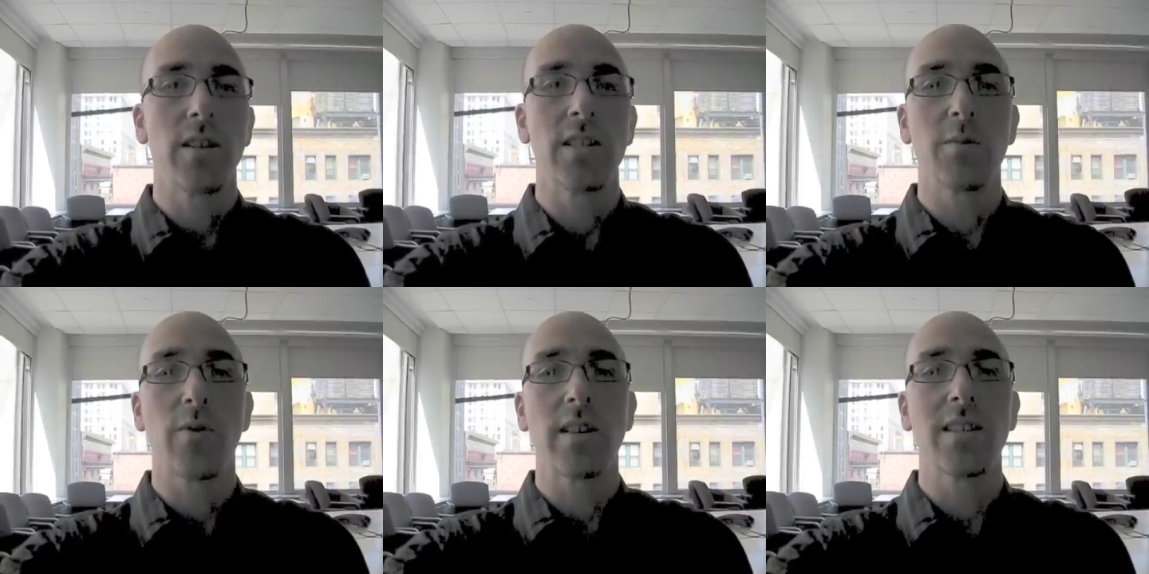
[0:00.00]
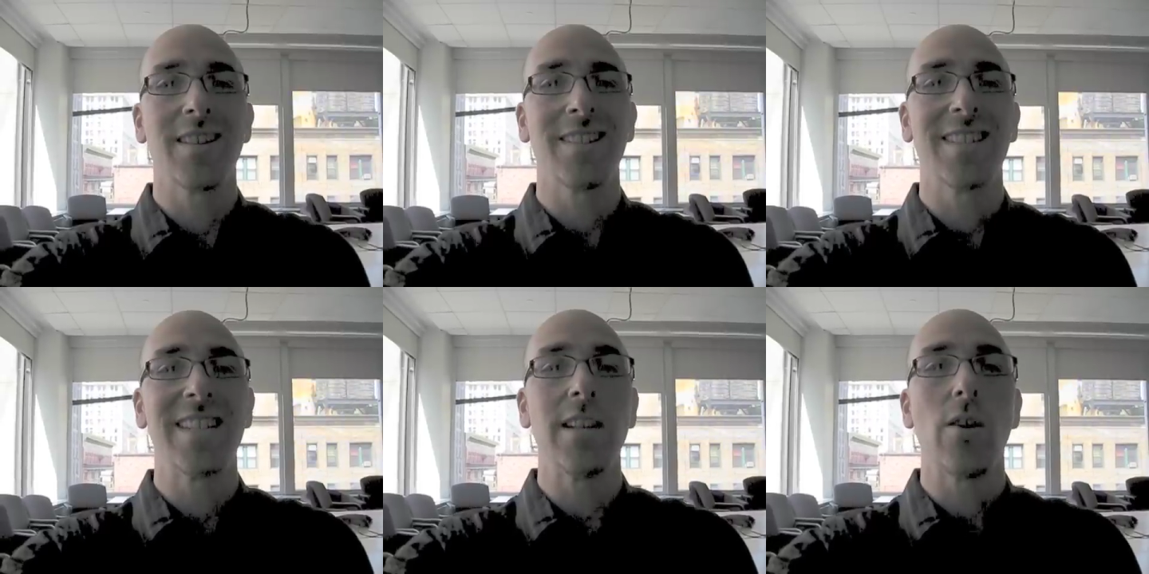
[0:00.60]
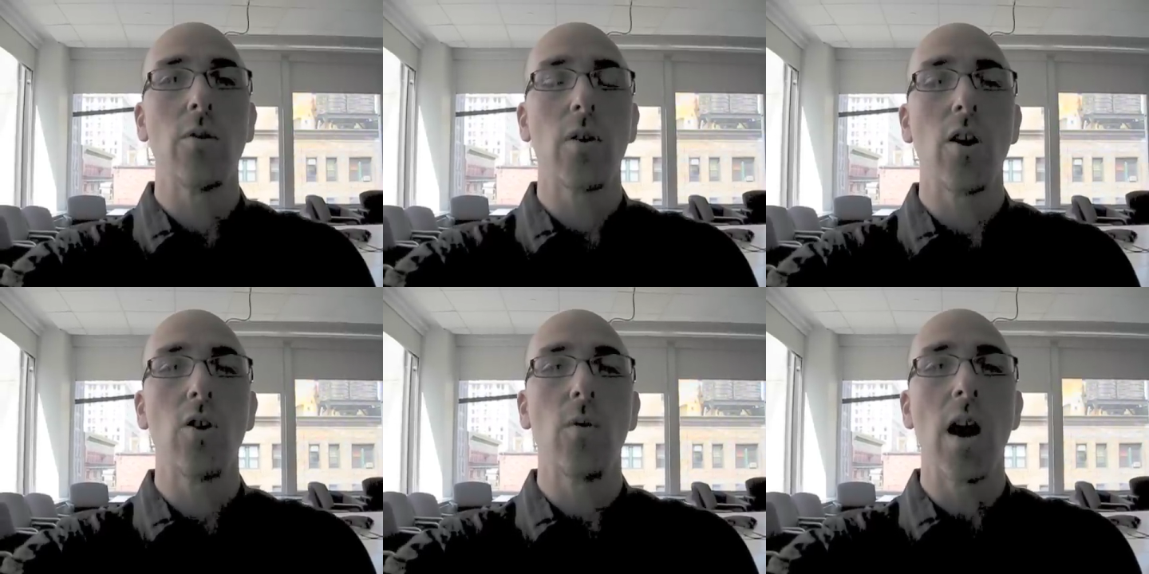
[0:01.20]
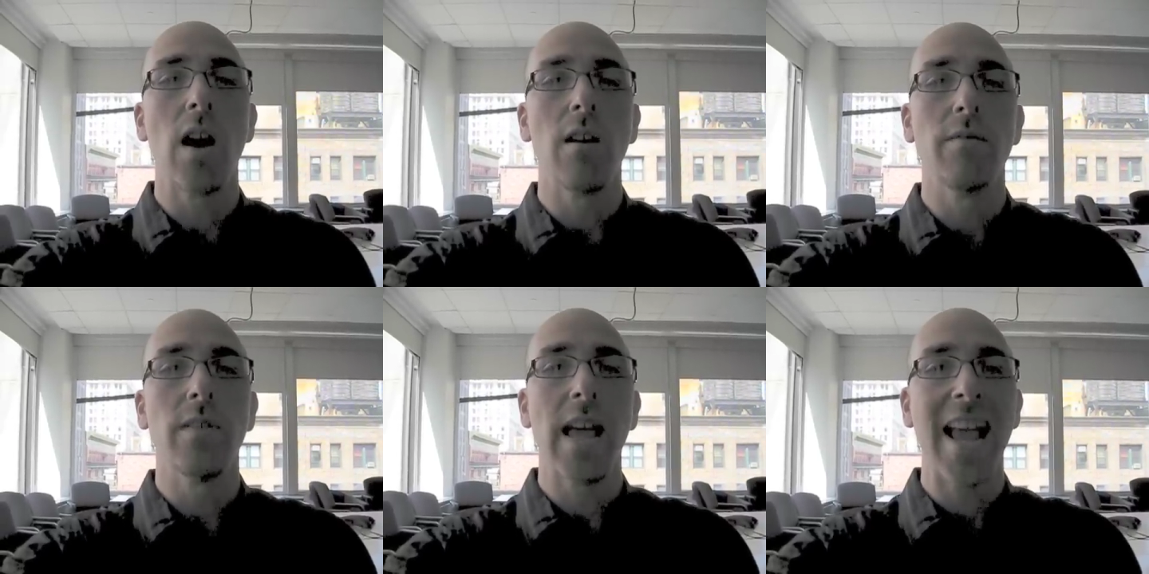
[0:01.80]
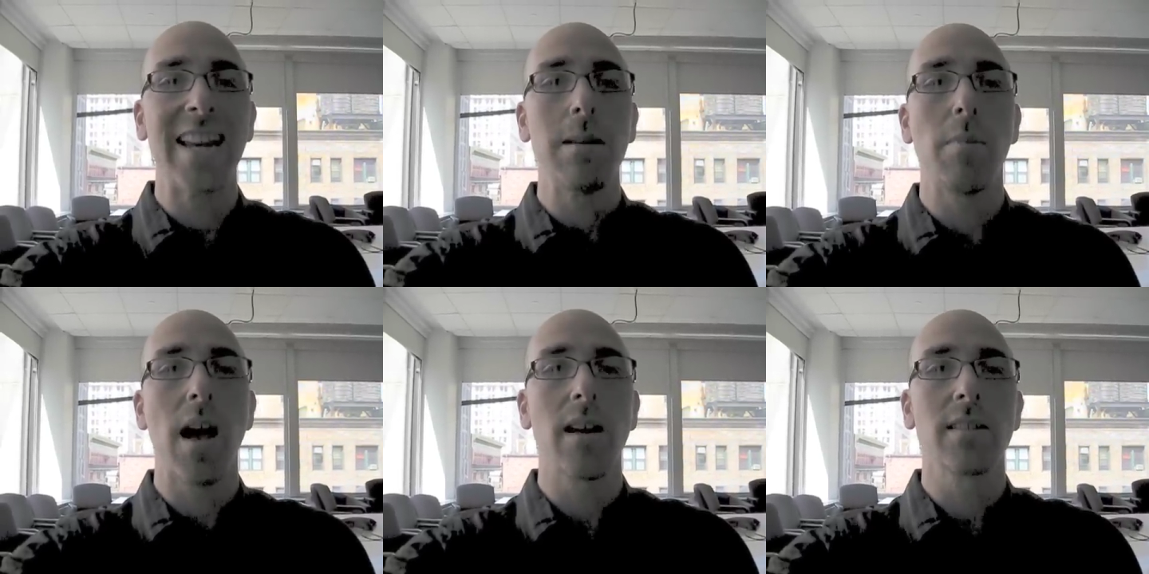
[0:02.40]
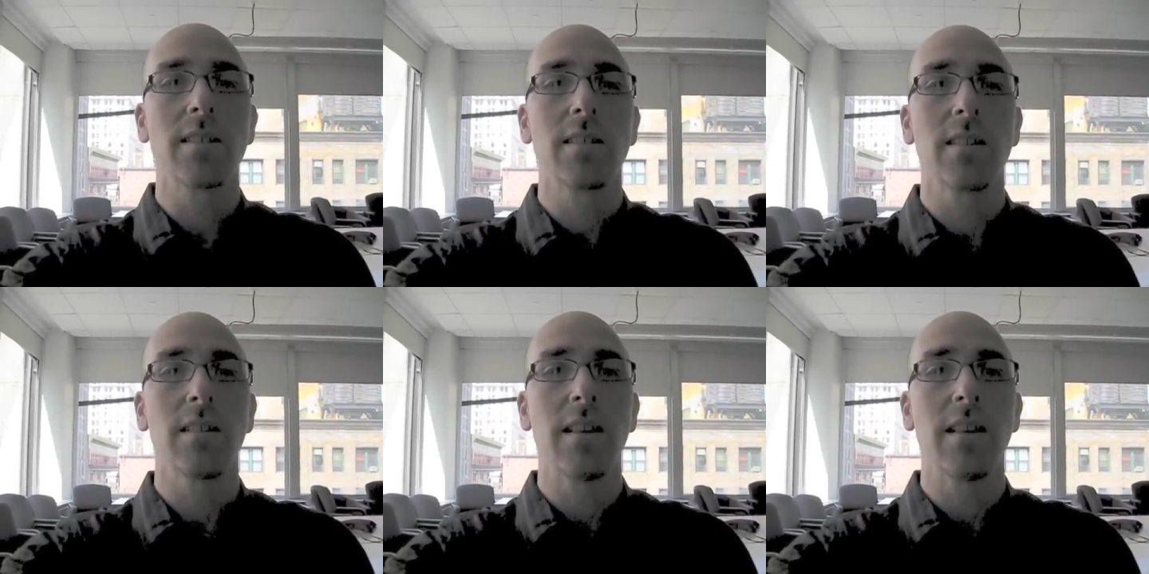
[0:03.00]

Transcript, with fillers: He's the president and COO of AnyBots.